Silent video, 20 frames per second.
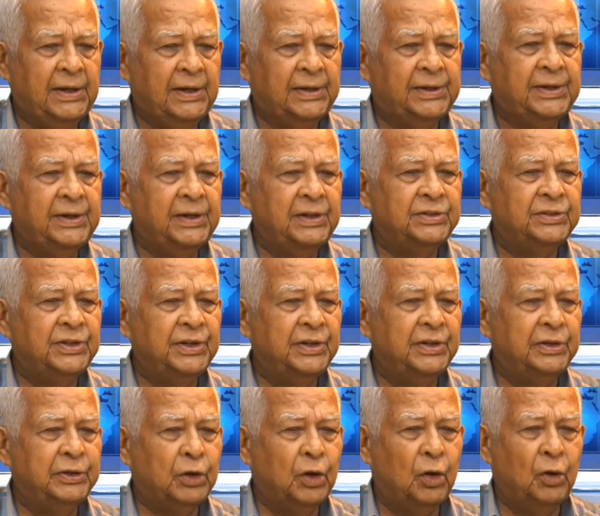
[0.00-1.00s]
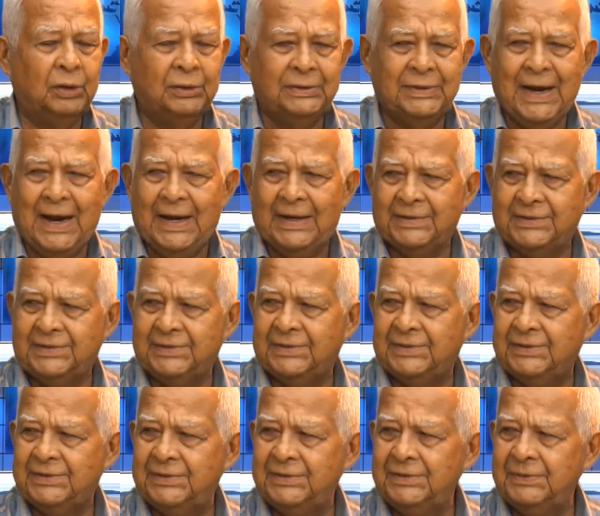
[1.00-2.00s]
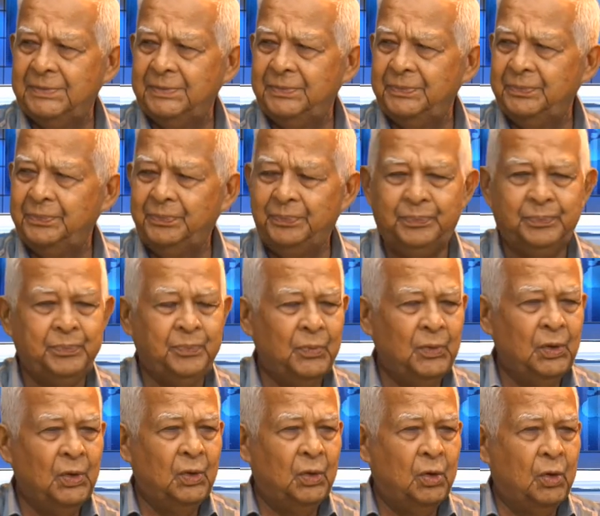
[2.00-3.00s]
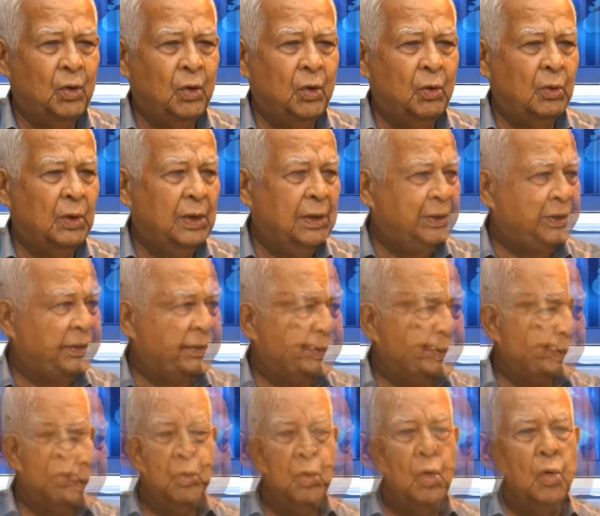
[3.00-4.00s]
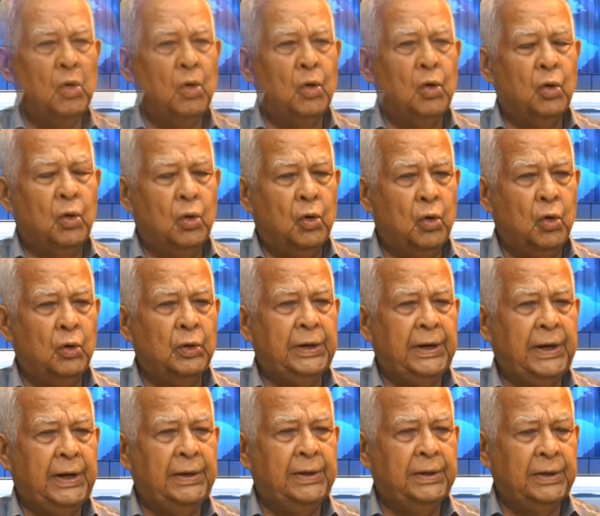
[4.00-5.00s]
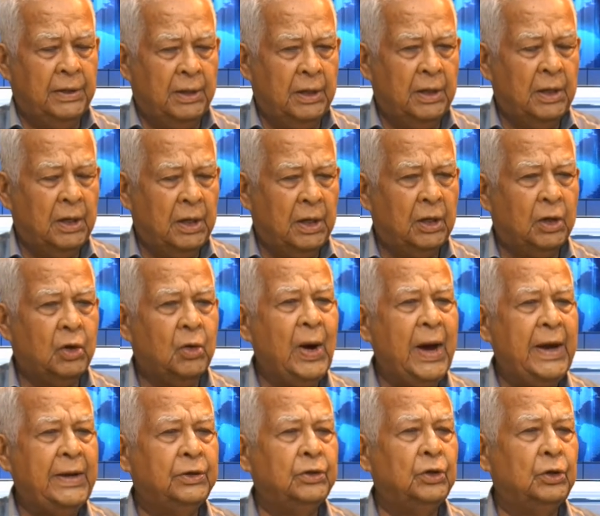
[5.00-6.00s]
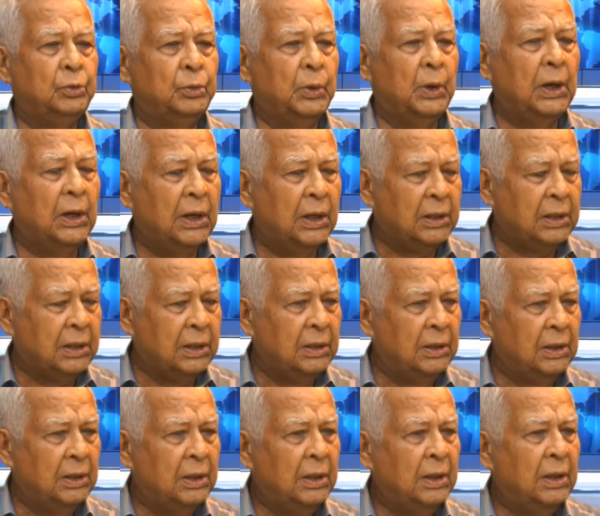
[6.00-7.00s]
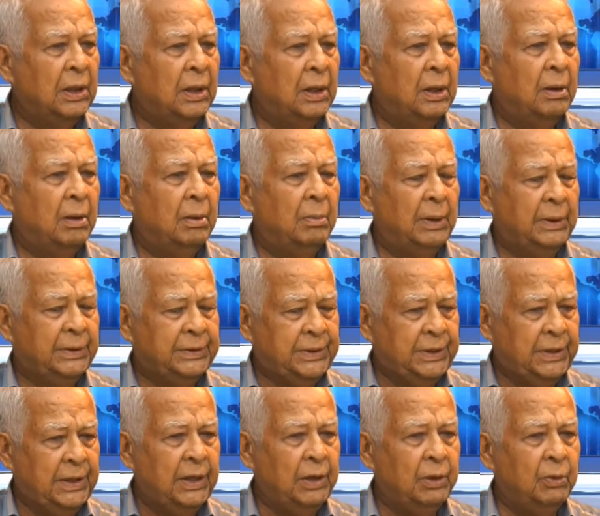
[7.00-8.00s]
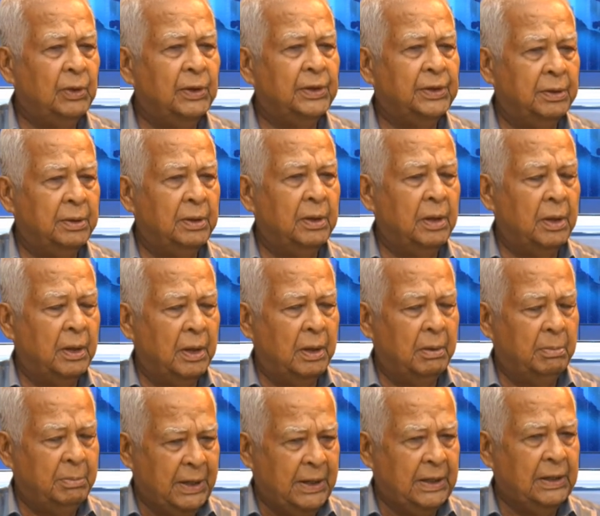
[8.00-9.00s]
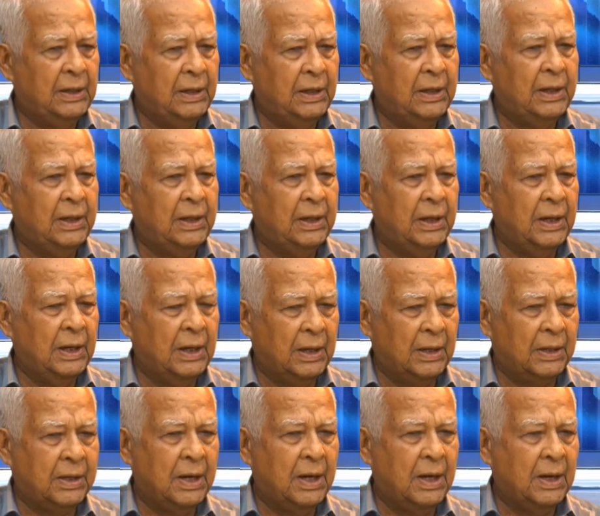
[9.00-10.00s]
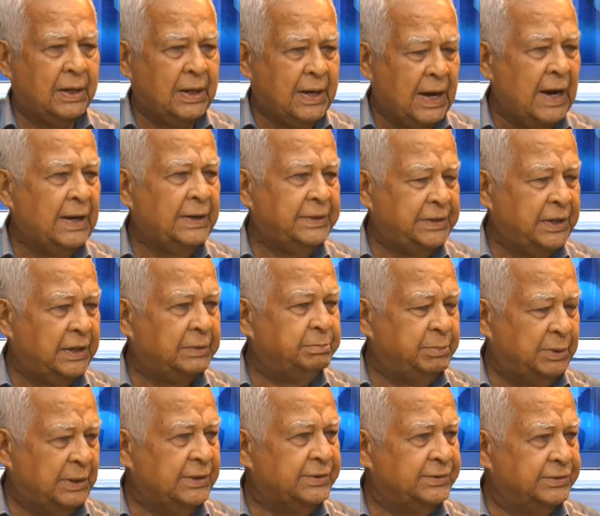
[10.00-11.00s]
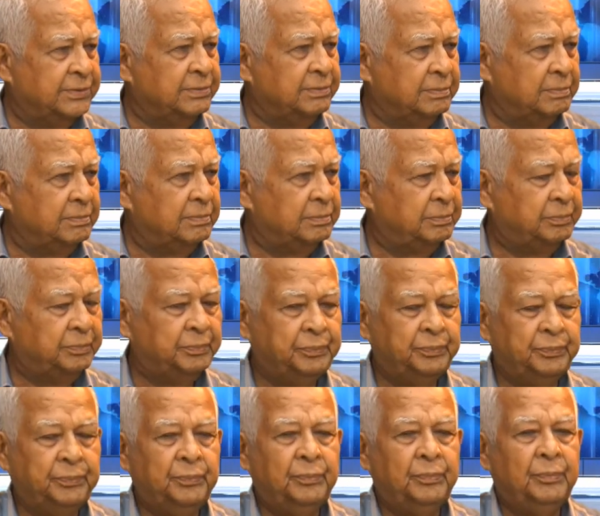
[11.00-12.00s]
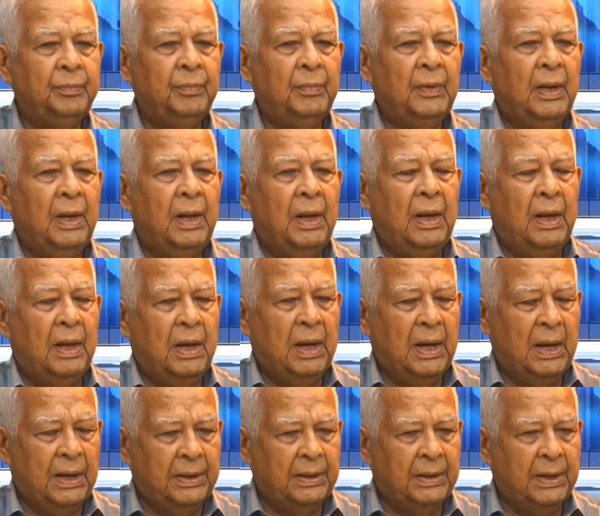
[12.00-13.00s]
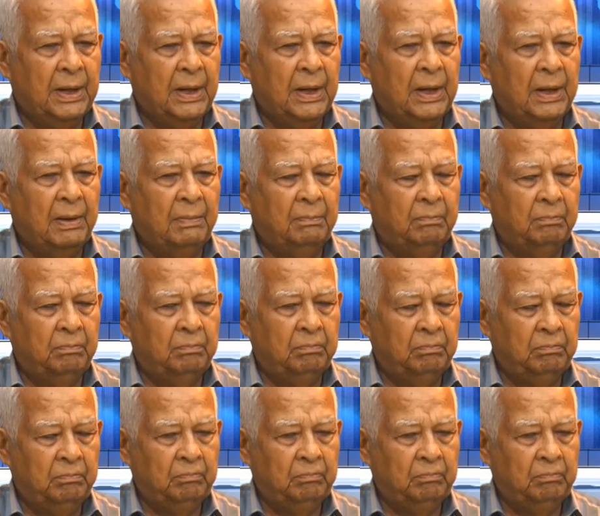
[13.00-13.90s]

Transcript: a surgeon called Das, who did quite good work, but he was mainly a cardiac person. And